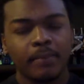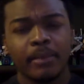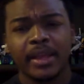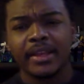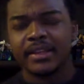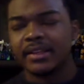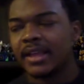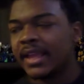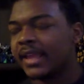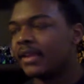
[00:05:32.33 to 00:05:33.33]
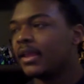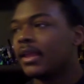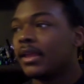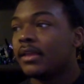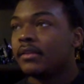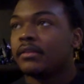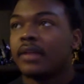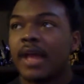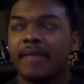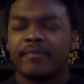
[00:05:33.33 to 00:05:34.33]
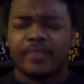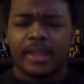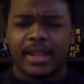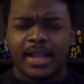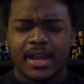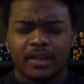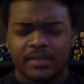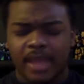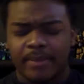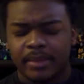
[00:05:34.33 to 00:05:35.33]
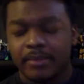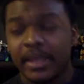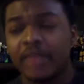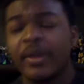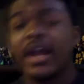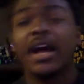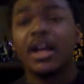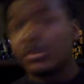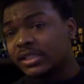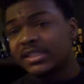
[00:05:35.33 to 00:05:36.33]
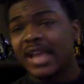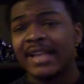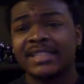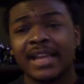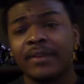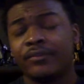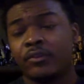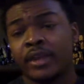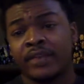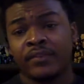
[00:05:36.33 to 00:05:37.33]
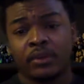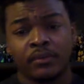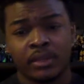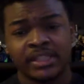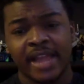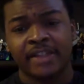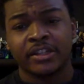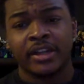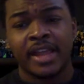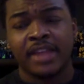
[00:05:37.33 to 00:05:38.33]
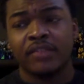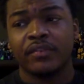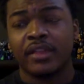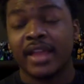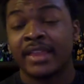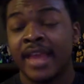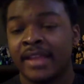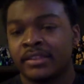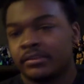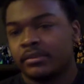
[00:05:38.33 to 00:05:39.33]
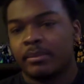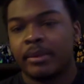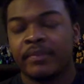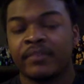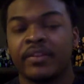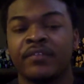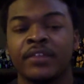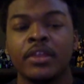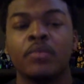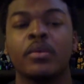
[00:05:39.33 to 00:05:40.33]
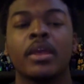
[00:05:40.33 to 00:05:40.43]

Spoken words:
But, again, I feel like I got off topic. But anyway, go to the site, sign up for it if you're a voice actor and you feel like that's the perfect fit for you.